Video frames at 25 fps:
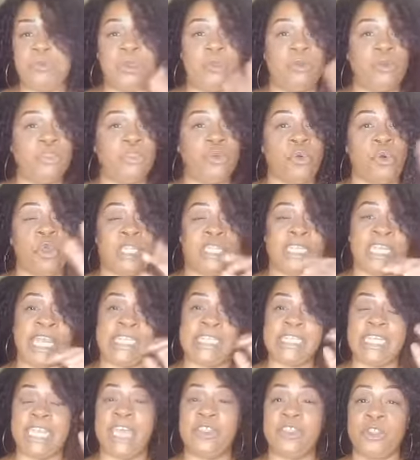We don't do all of
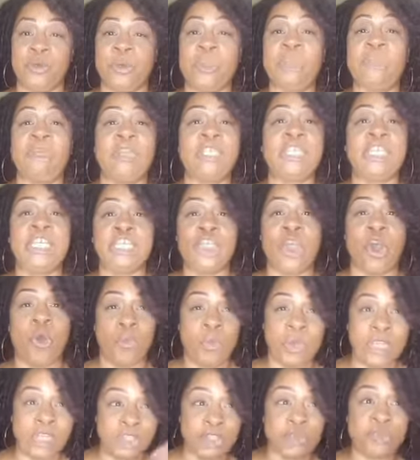that together. We really
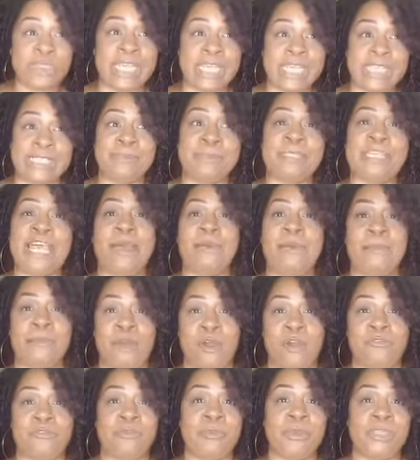don't. We do take some time
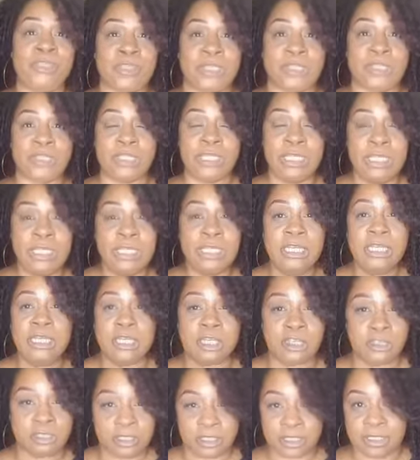apart from each other
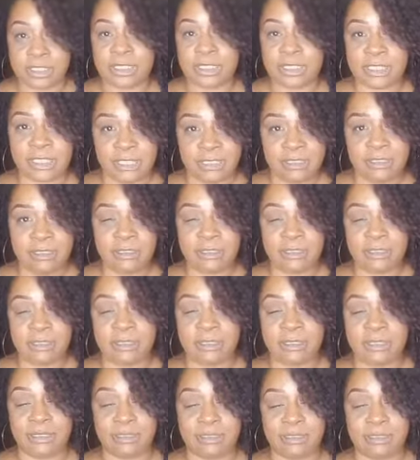because
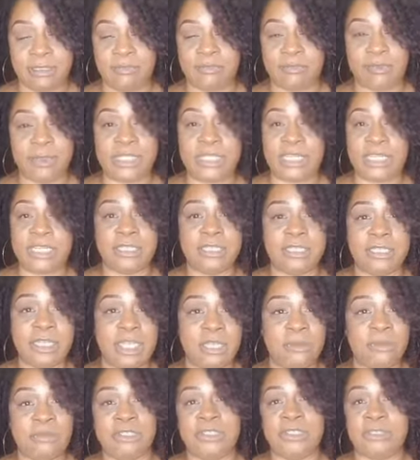if we didn't,
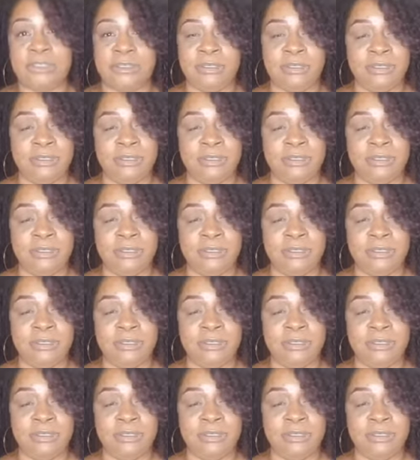he would,